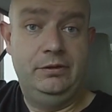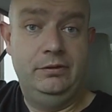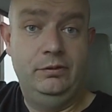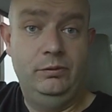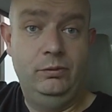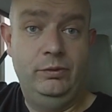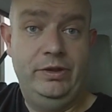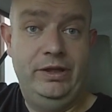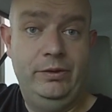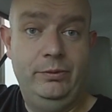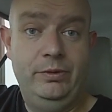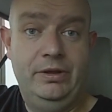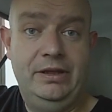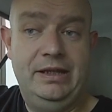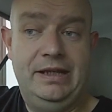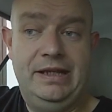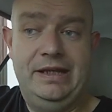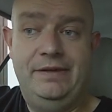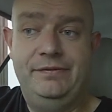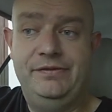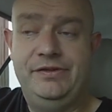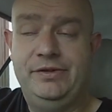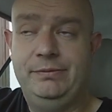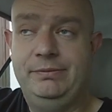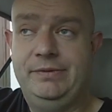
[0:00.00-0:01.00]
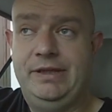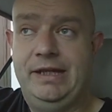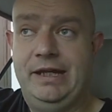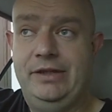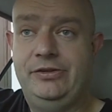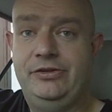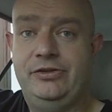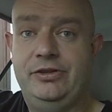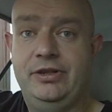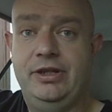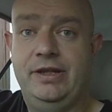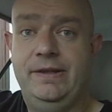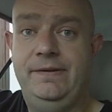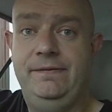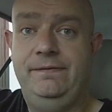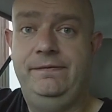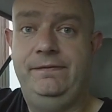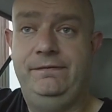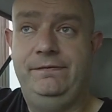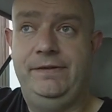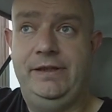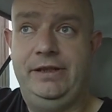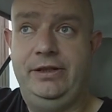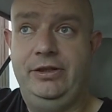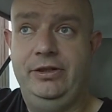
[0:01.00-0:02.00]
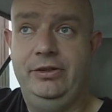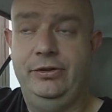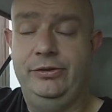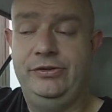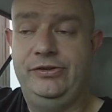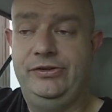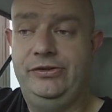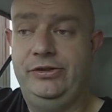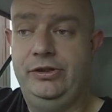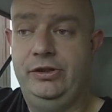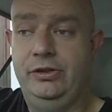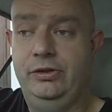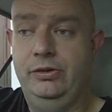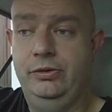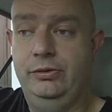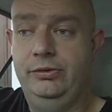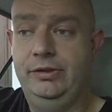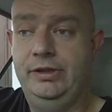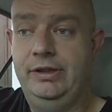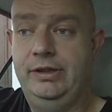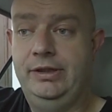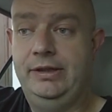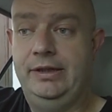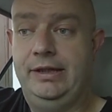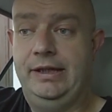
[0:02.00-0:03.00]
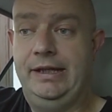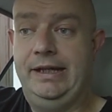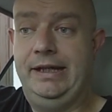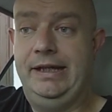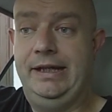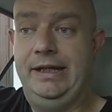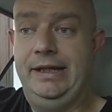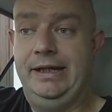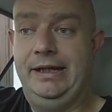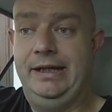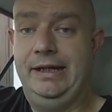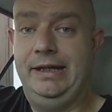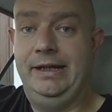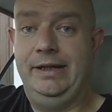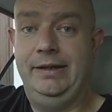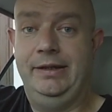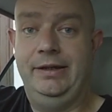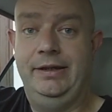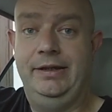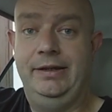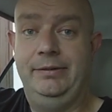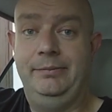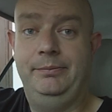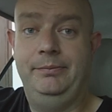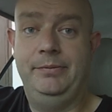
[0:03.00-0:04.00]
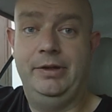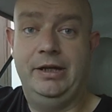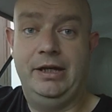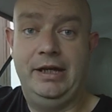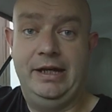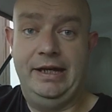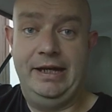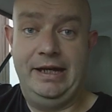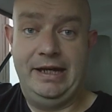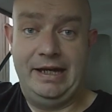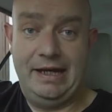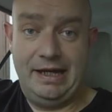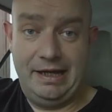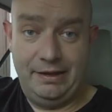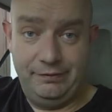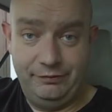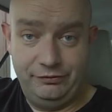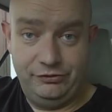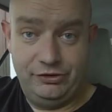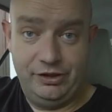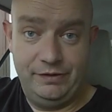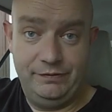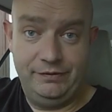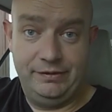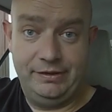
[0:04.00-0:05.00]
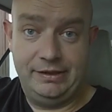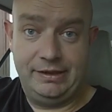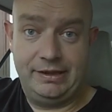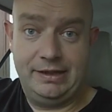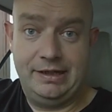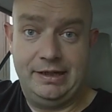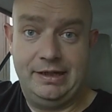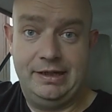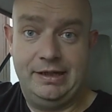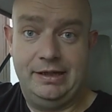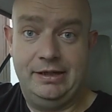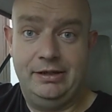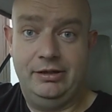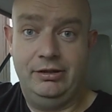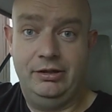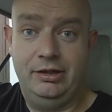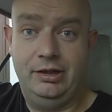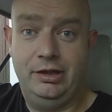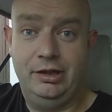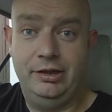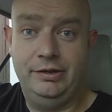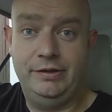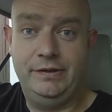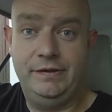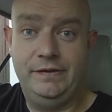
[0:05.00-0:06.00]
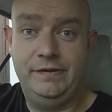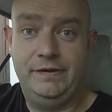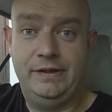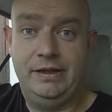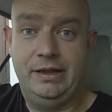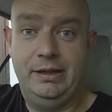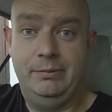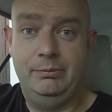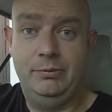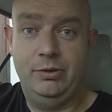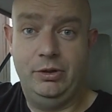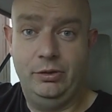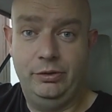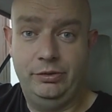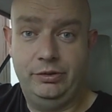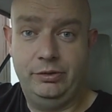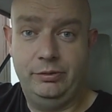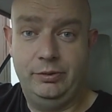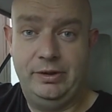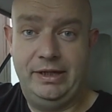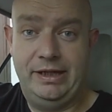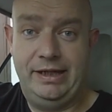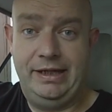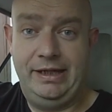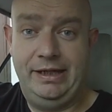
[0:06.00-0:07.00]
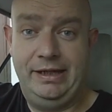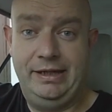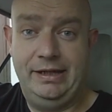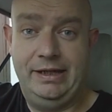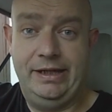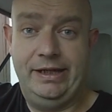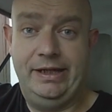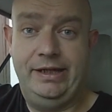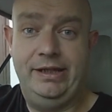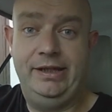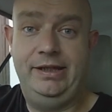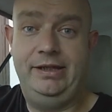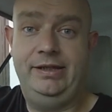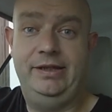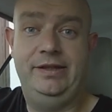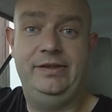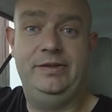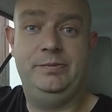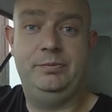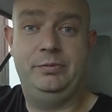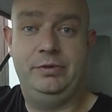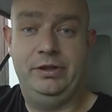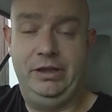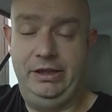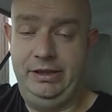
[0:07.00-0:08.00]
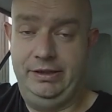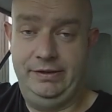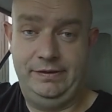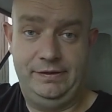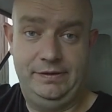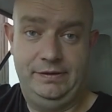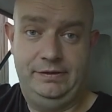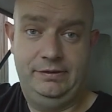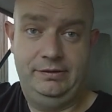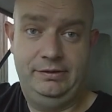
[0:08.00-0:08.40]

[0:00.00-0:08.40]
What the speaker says: we will have some test drive videos soon. I have driven the car on the motorway and it is brilliant.